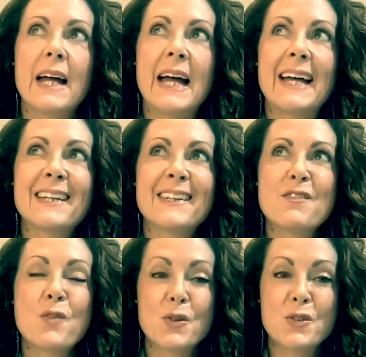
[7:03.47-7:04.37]
And
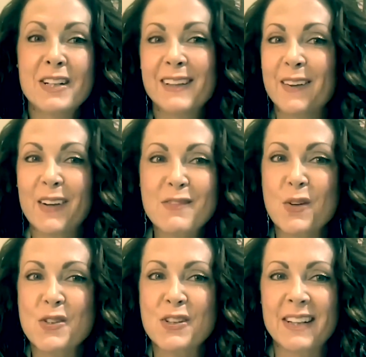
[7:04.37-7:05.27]
fortunately or
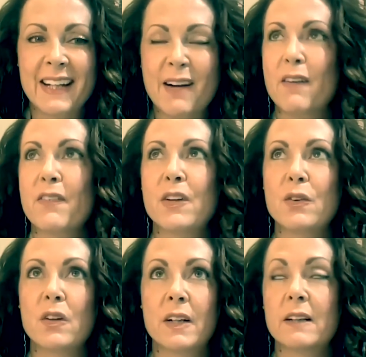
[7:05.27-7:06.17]
unfortunately, however you
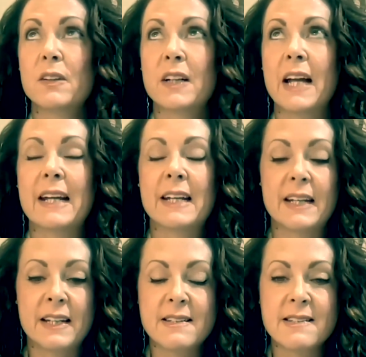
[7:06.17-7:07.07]
look at it,
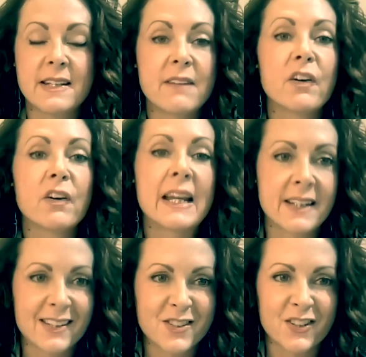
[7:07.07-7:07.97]
it is a
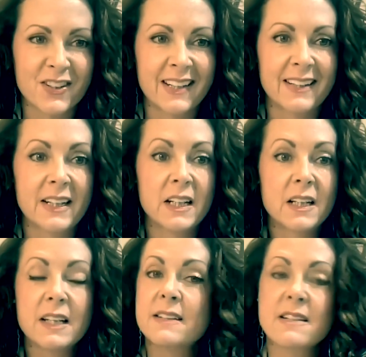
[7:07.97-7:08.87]
never-ending journey.
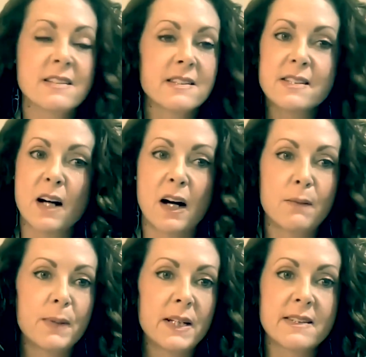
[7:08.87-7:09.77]
It doesn't
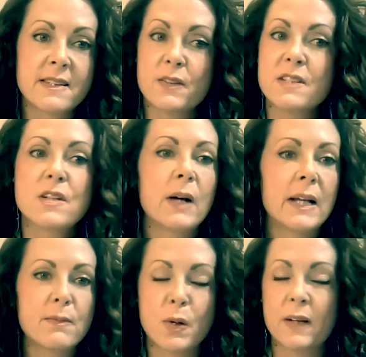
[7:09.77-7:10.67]
stop. There is no
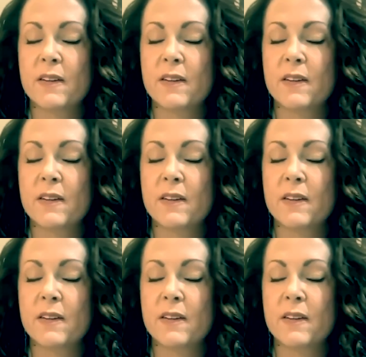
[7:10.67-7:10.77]
end point.